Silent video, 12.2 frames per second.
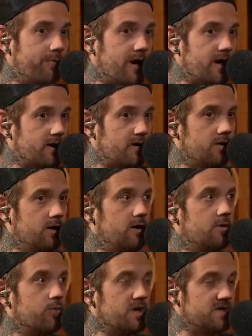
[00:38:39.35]
But
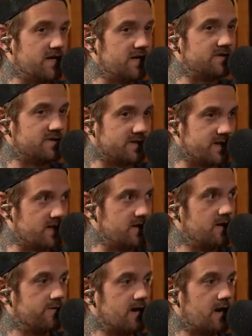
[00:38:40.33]
we did
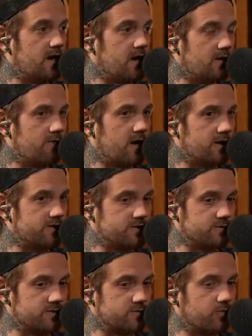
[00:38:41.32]
see that Aaron
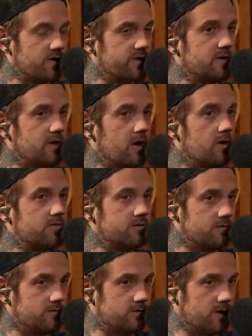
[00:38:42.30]
Rodgers was willing to go
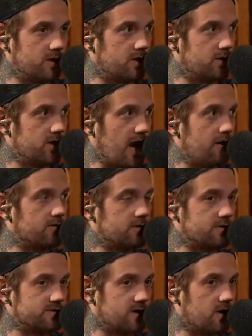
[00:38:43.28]
to
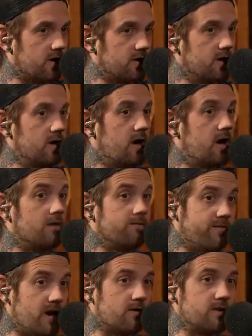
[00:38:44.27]
Allen Lazard on
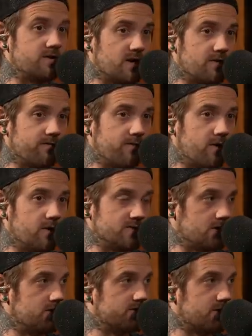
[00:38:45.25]
very tough
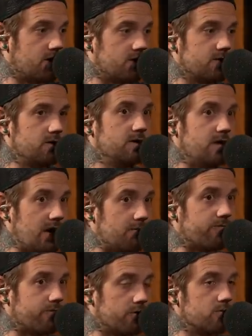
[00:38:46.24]
throws, and Lazard
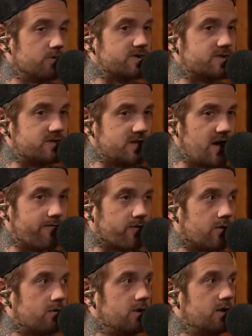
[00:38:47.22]
came through with
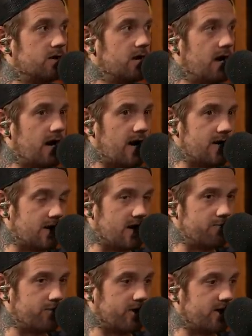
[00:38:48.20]
several
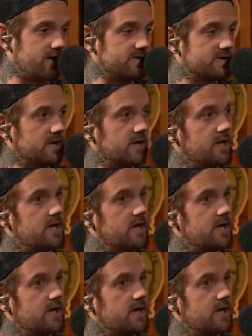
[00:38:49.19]
highlight plays.